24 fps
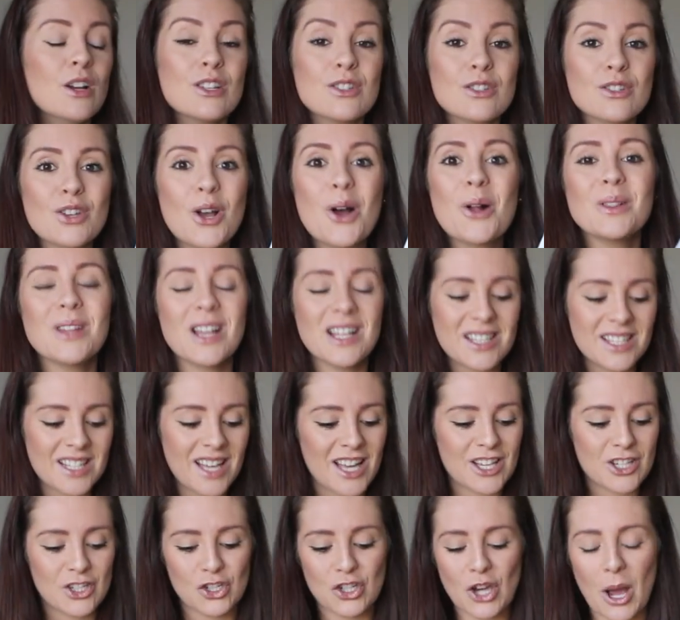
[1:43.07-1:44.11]
So let's
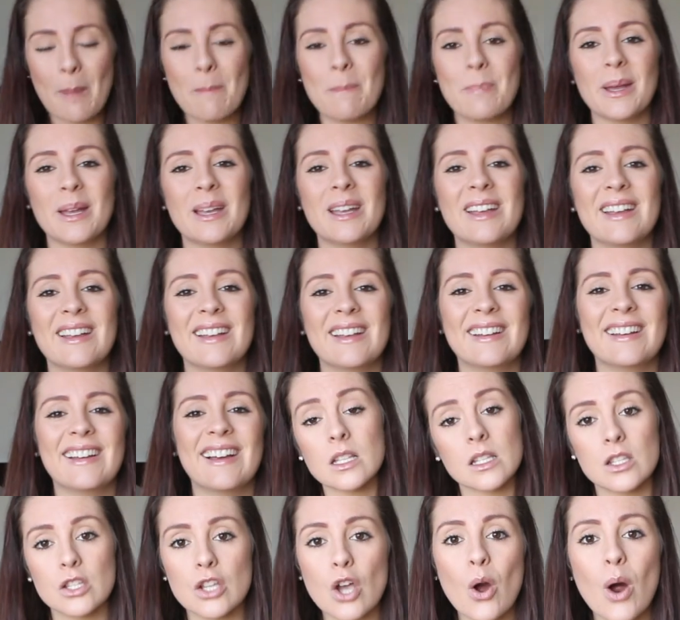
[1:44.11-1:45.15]
uh, jump in.
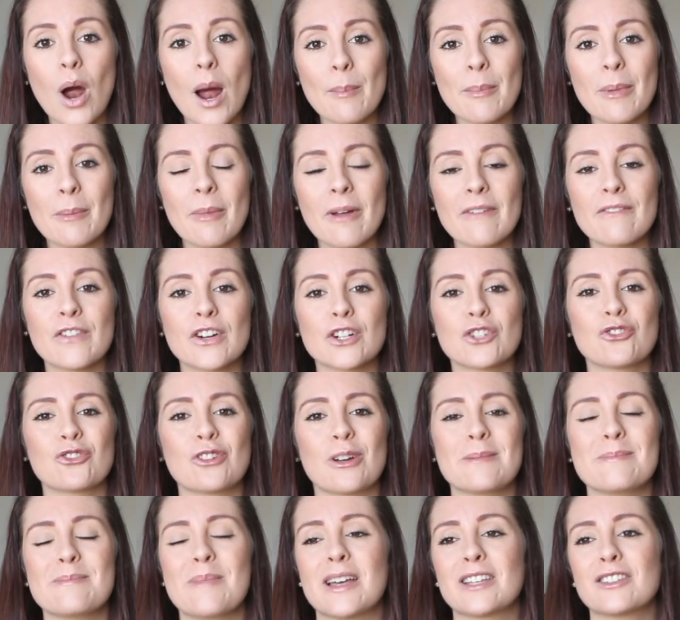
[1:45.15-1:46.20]
So I'm in my first
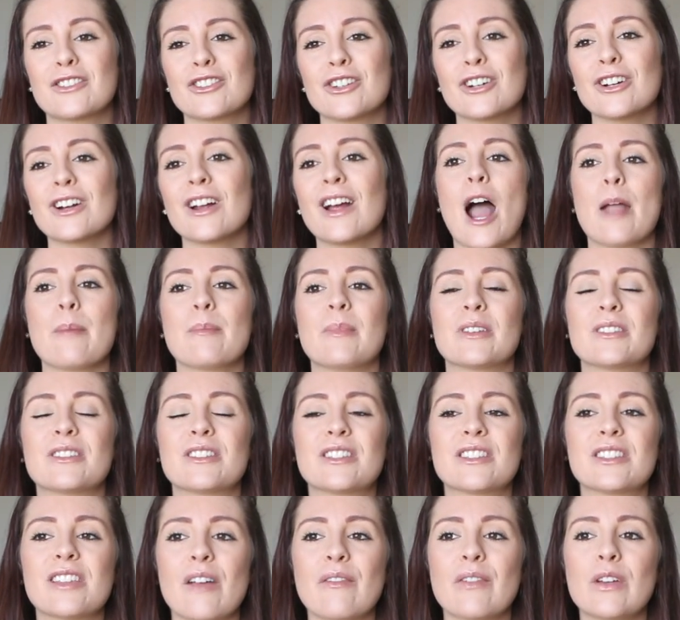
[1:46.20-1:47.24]
trimester. I'm
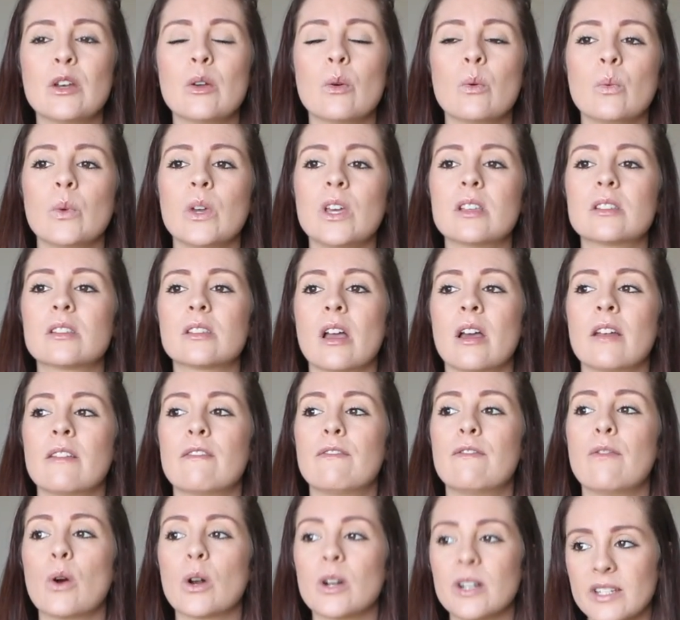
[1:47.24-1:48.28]
seven weeks and
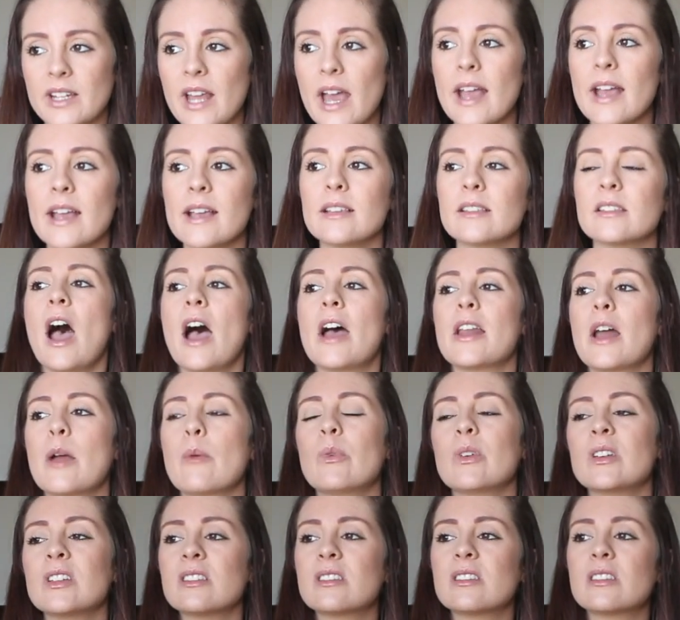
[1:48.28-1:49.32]
four days, and I
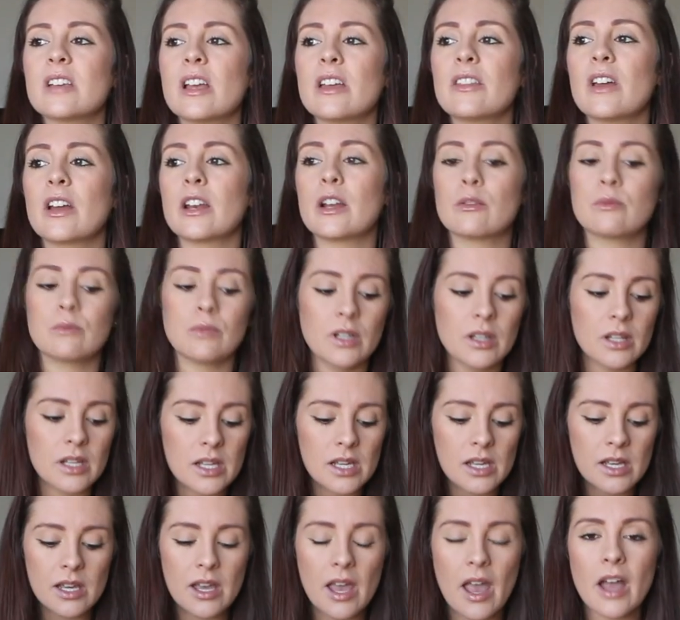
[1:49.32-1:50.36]
wouldn't say that I
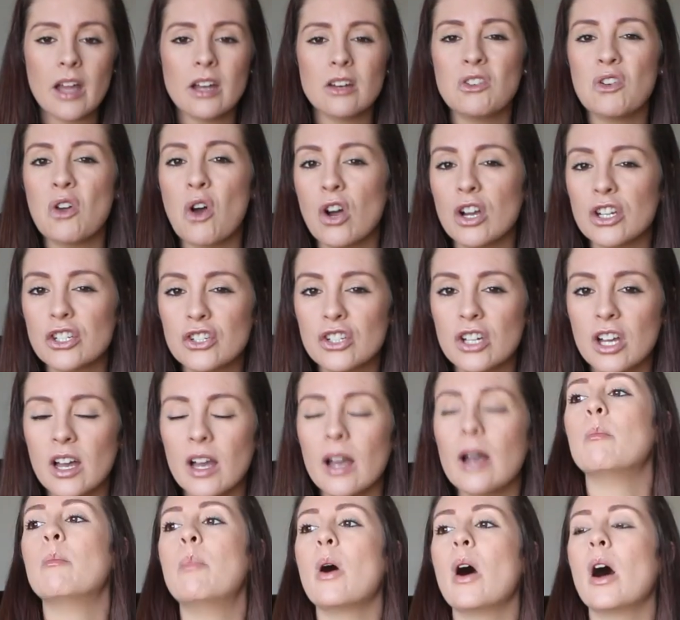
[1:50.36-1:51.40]
really get
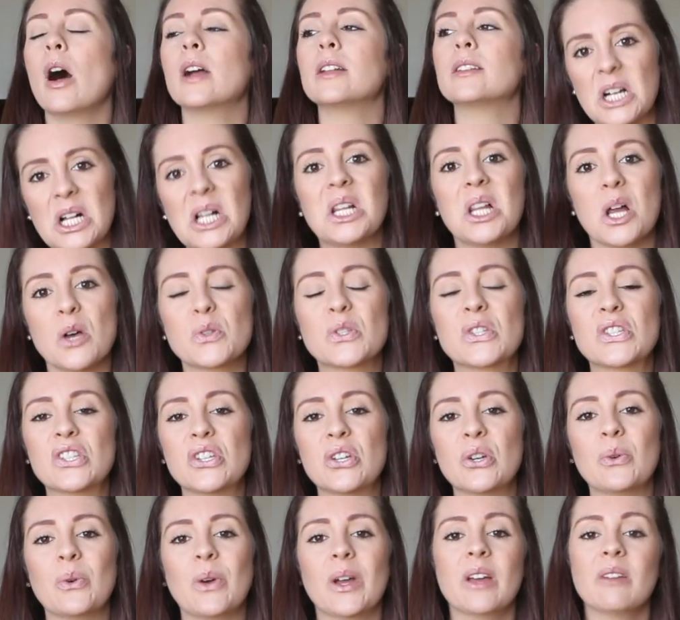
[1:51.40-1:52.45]
nausea, but close
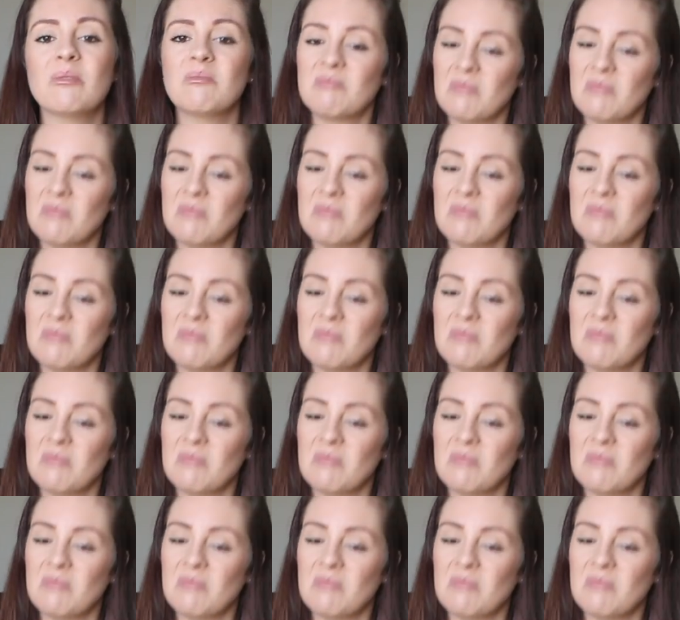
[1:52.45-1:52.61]
to it.